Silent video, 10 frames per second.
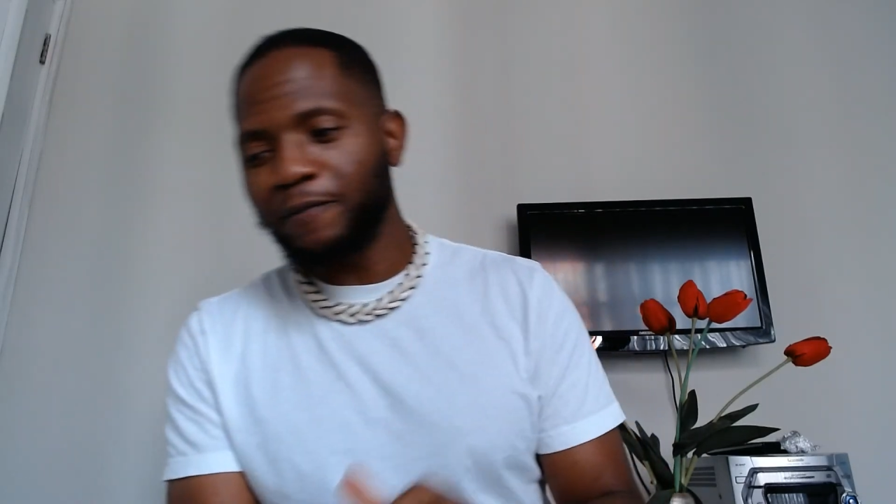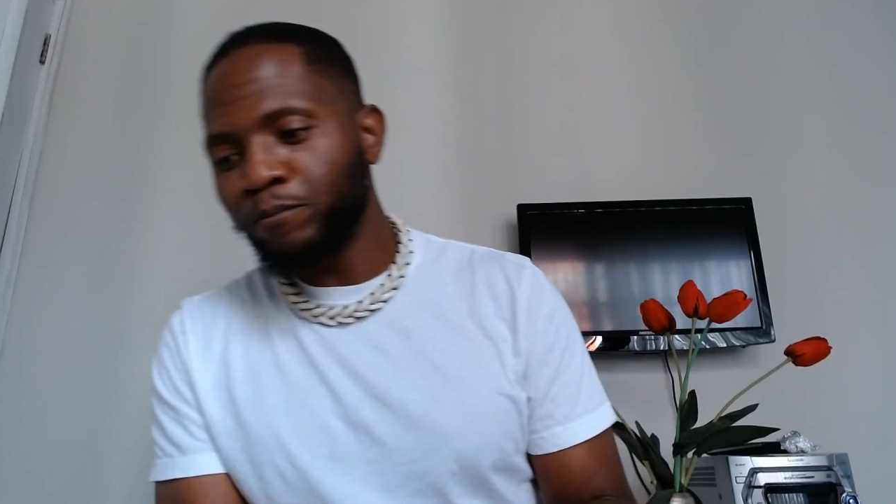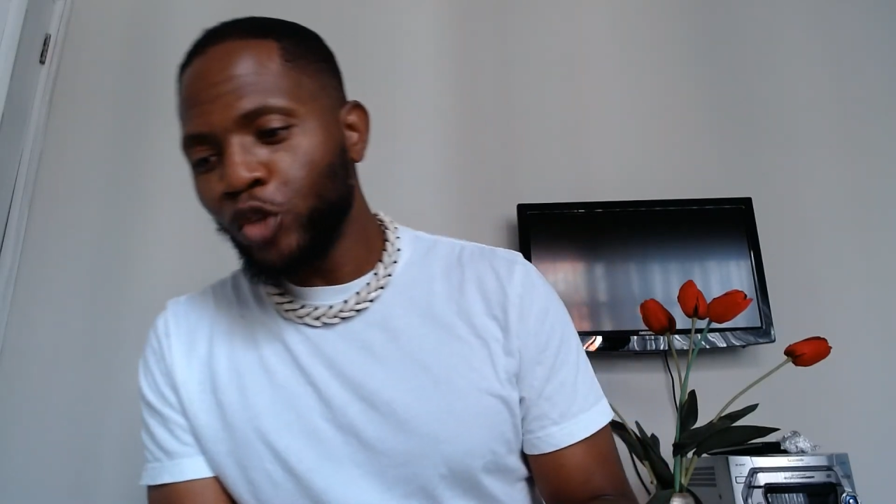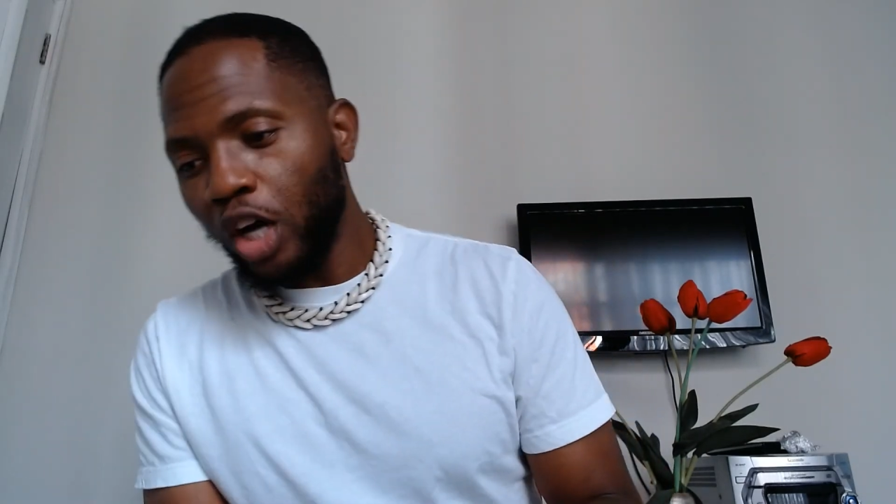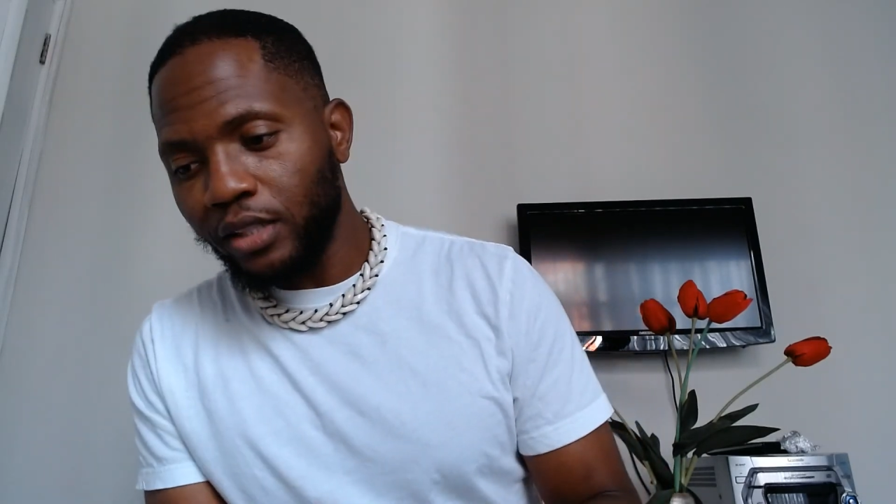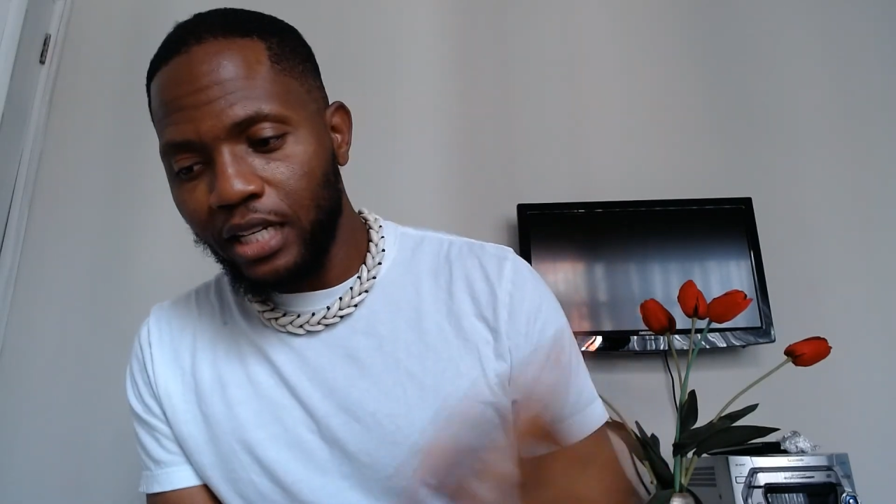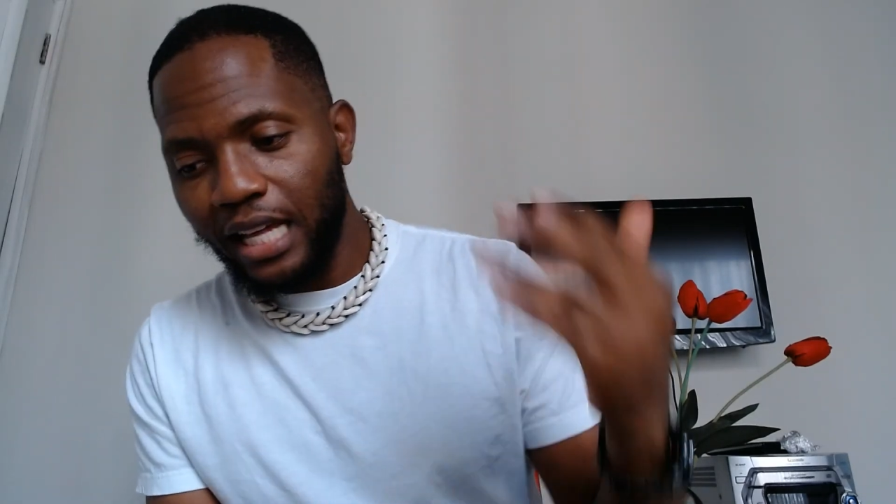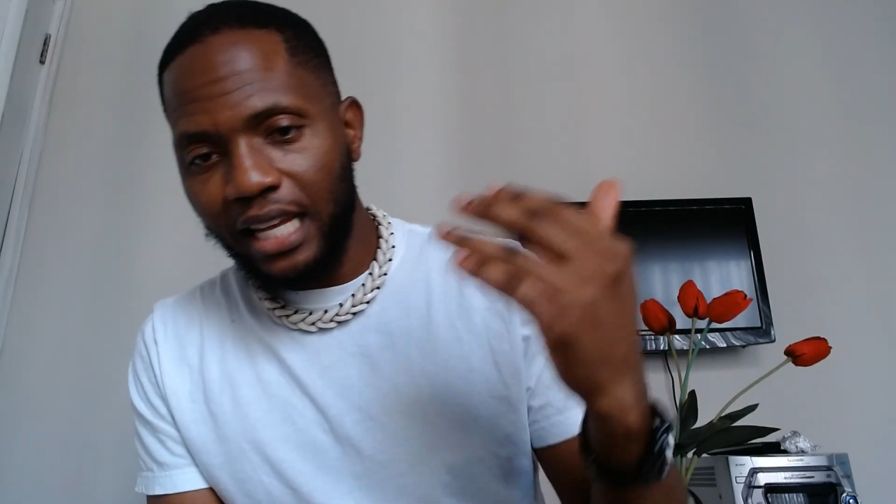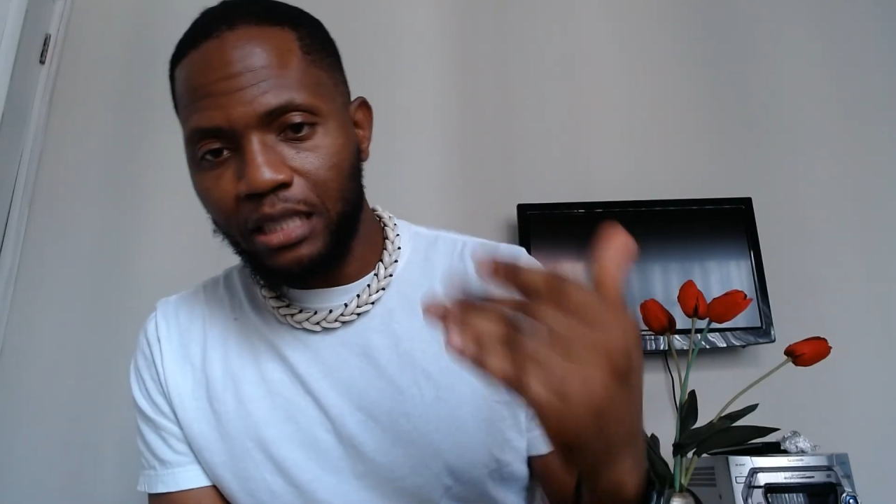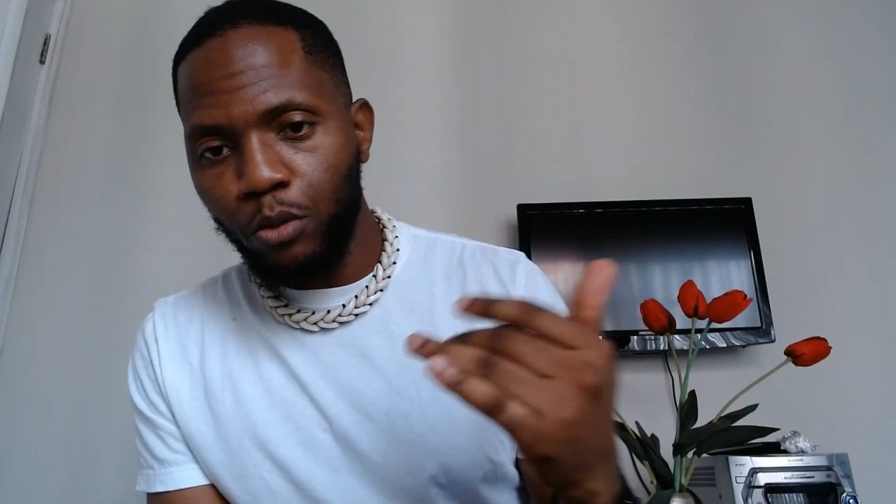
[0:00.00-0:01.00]
Other than that, let's
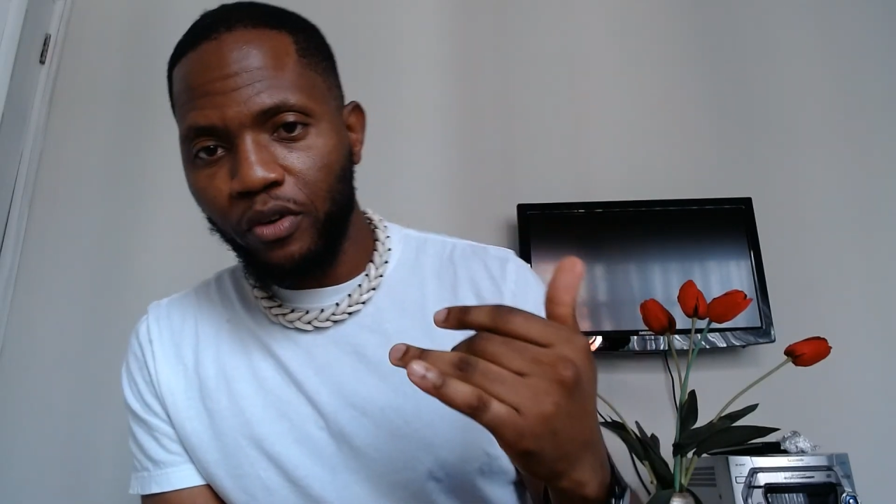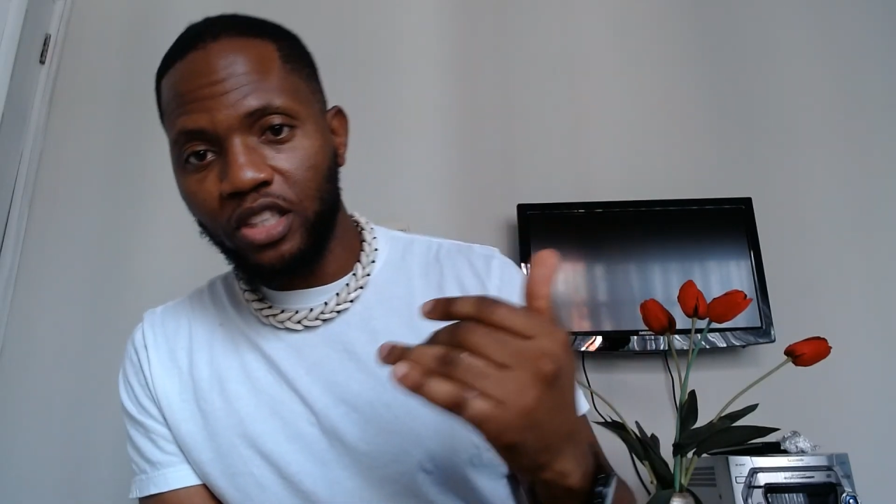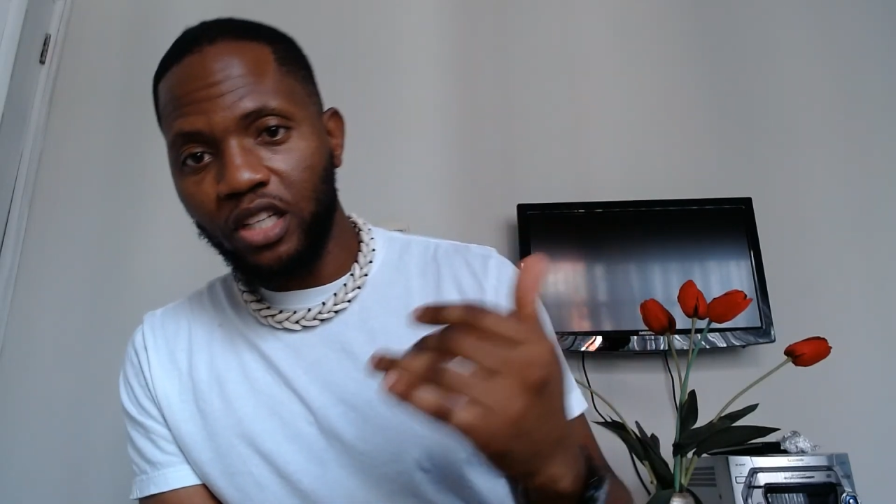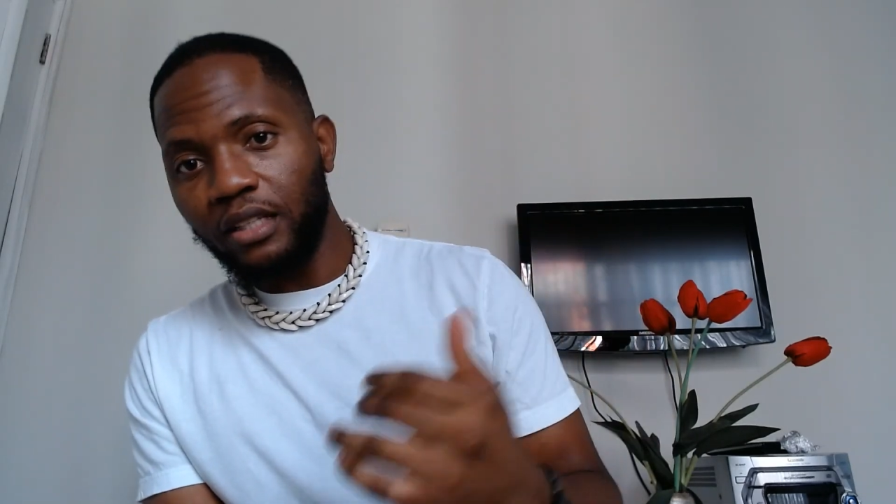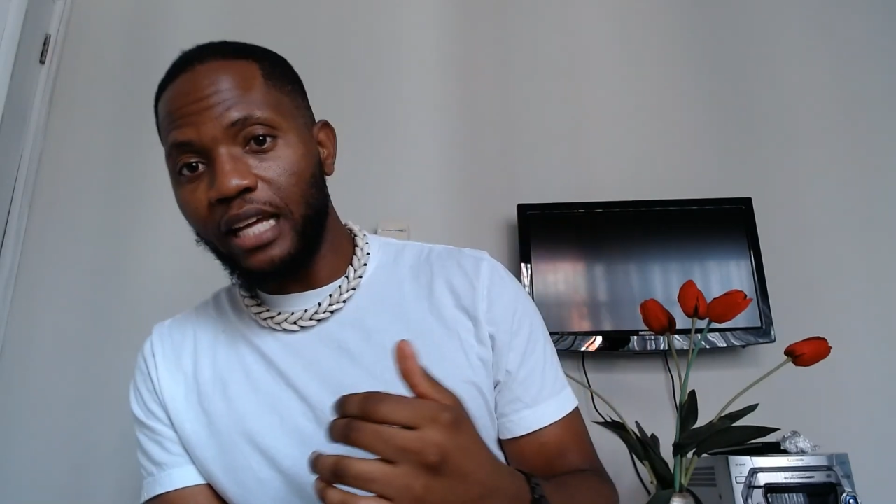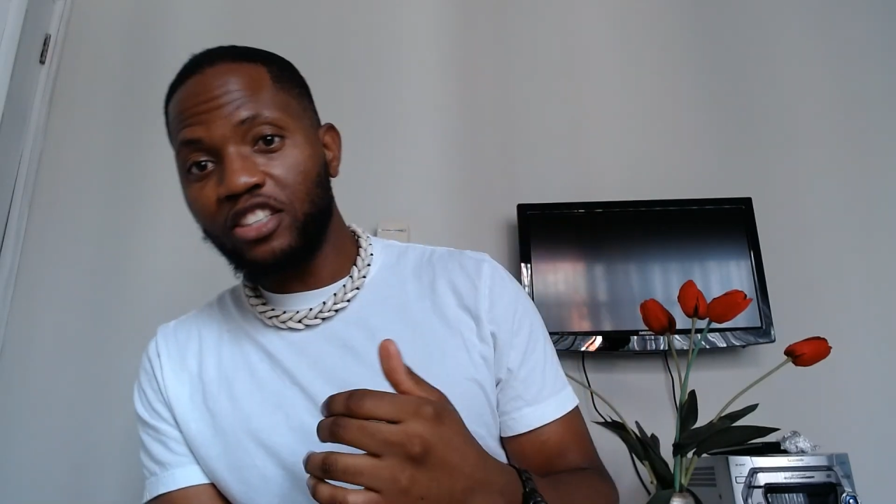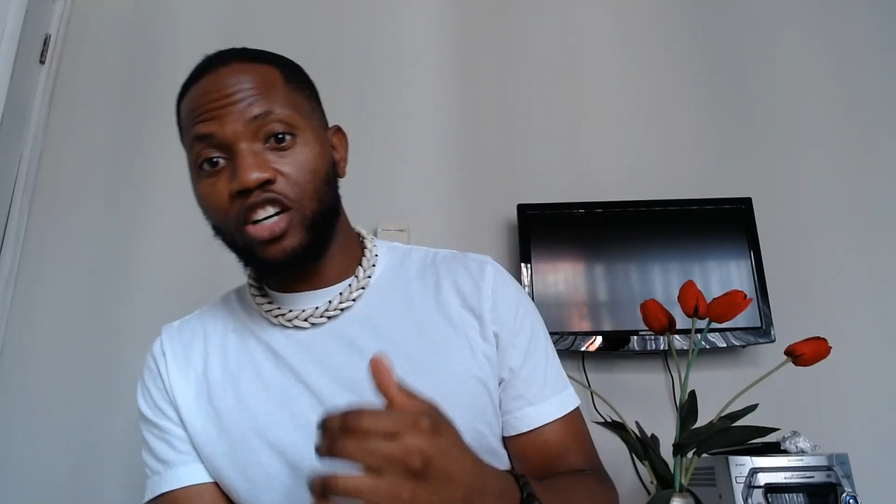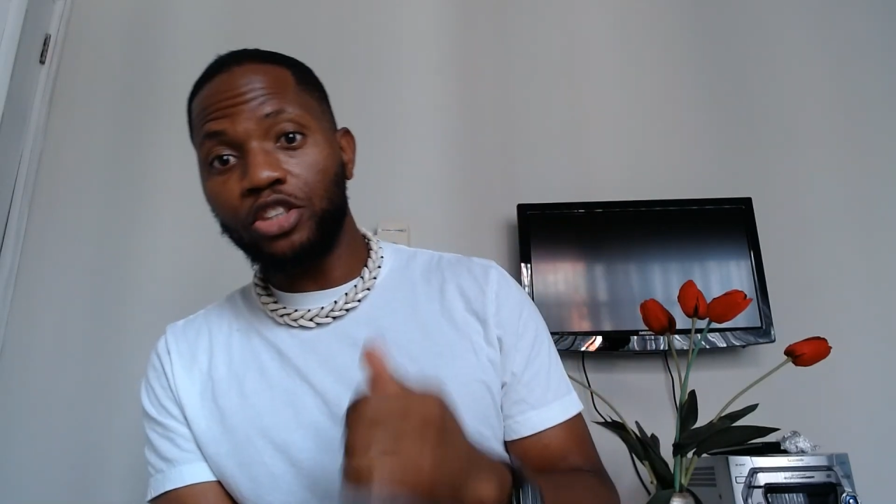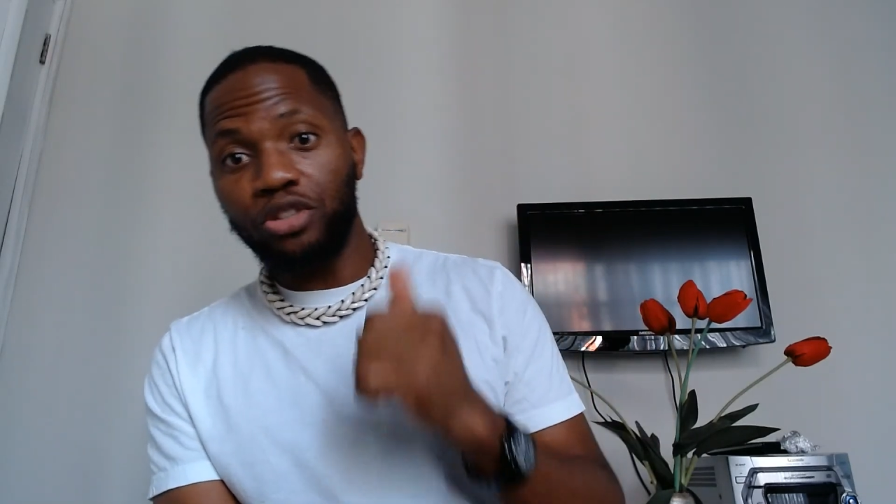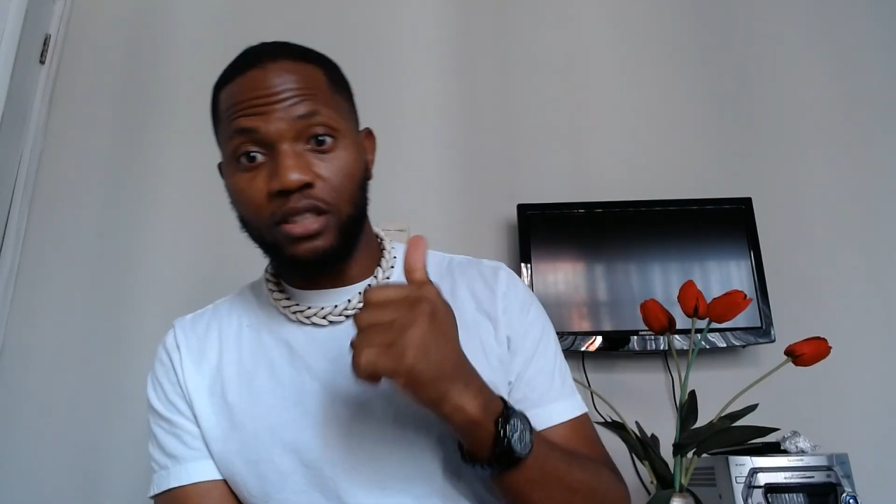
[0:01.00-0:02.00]
move on to the next country,
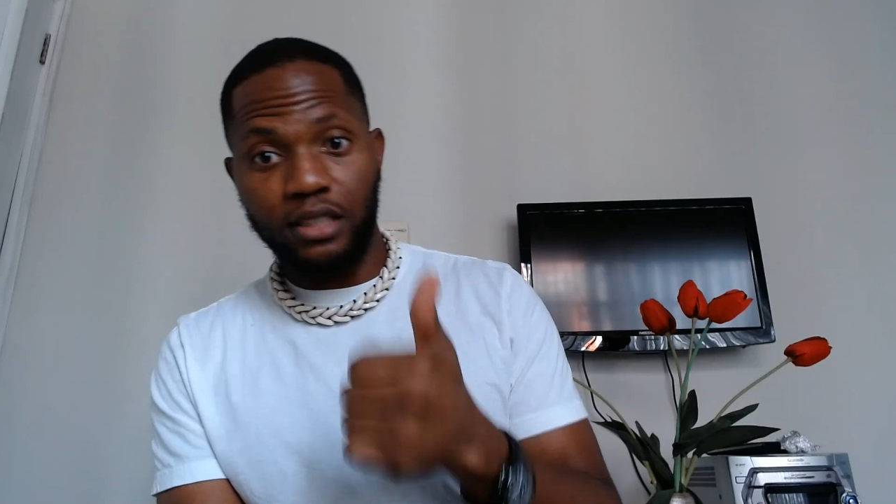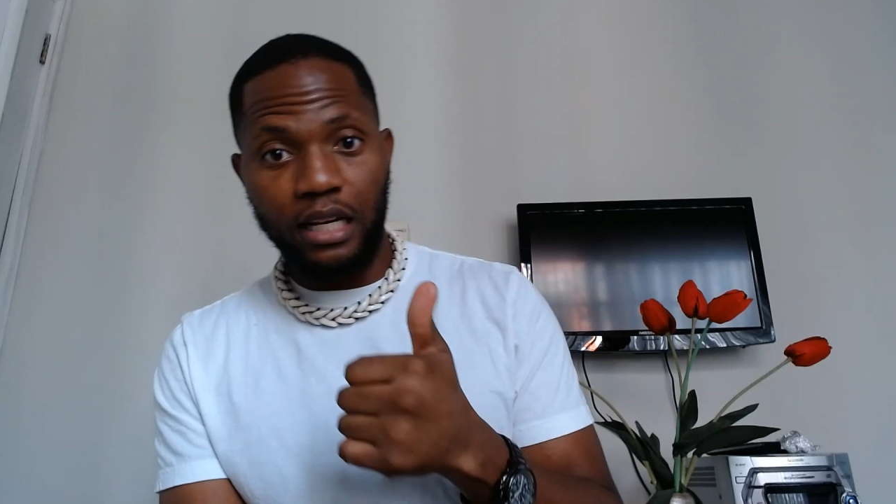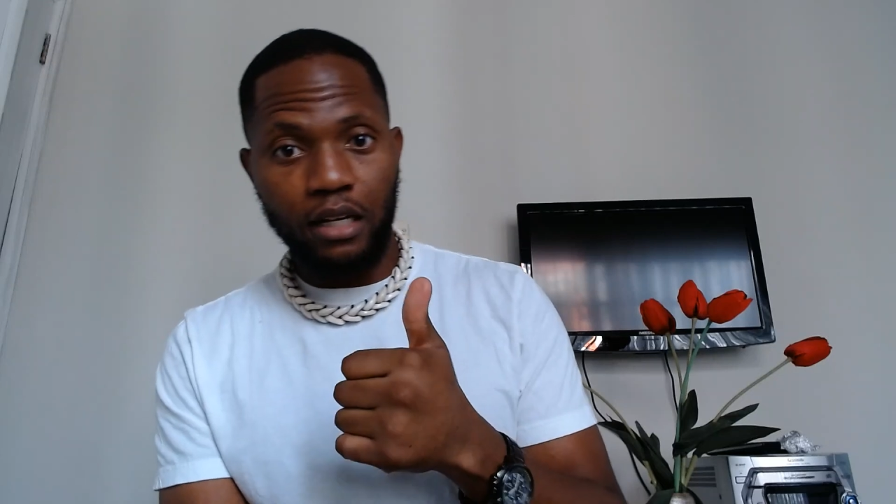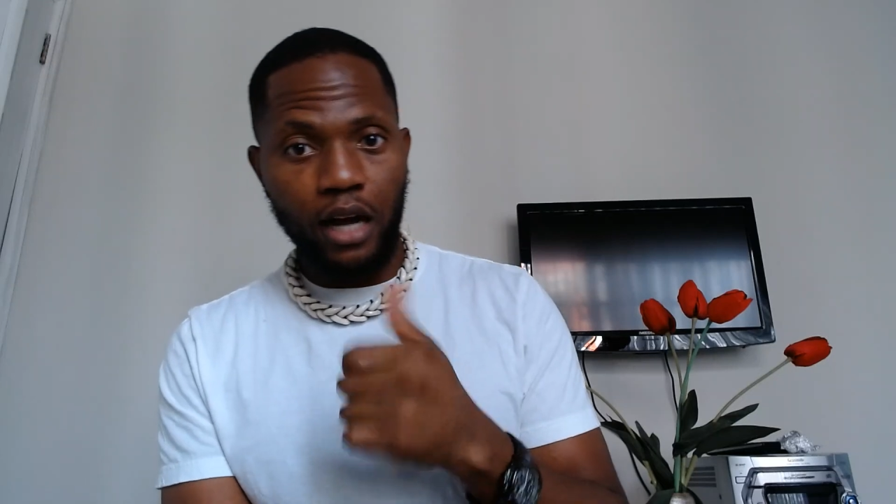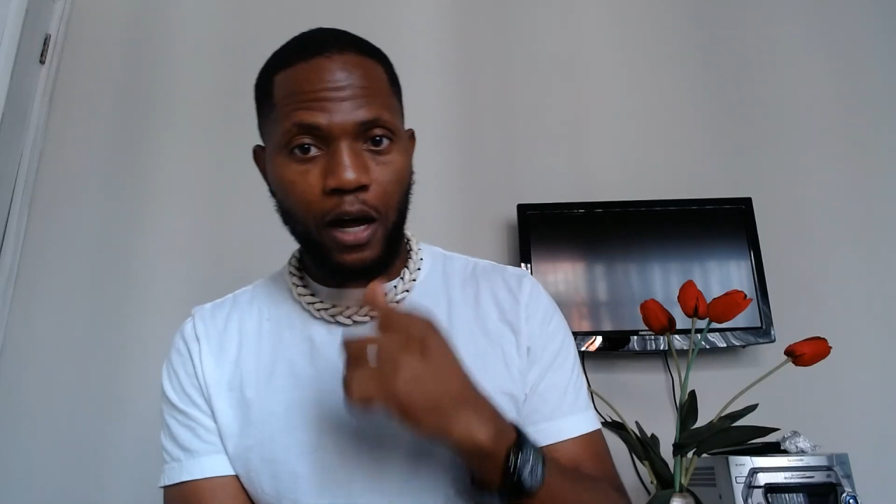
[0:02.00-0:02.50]
Senegal.